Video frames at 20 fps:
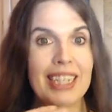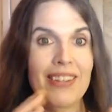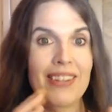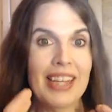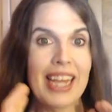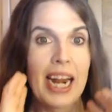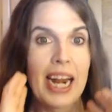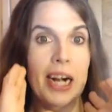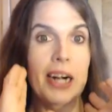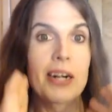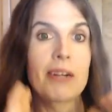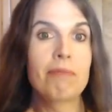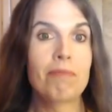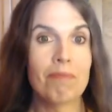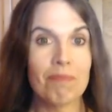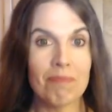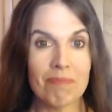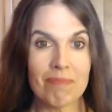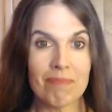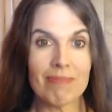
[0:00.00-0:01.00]
in the air.
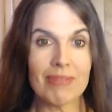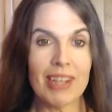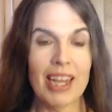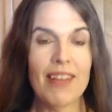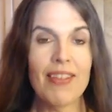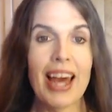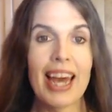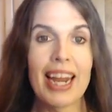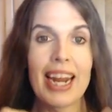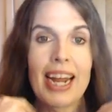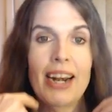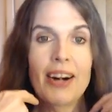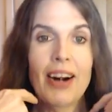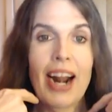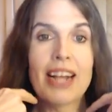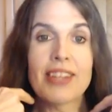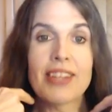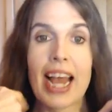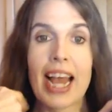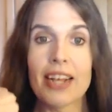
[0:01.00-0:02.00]
And that air
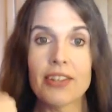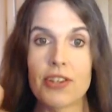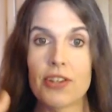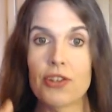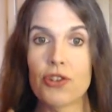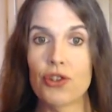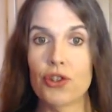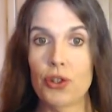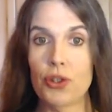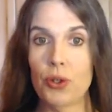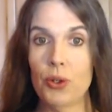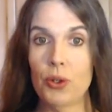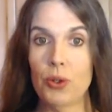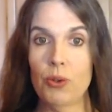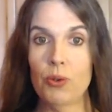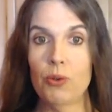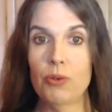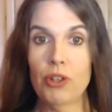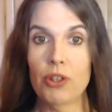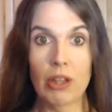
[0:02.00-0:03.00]
has access
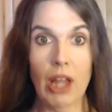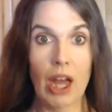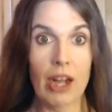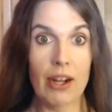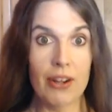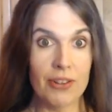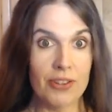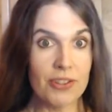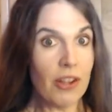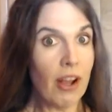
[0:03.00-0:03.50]
to your lungs,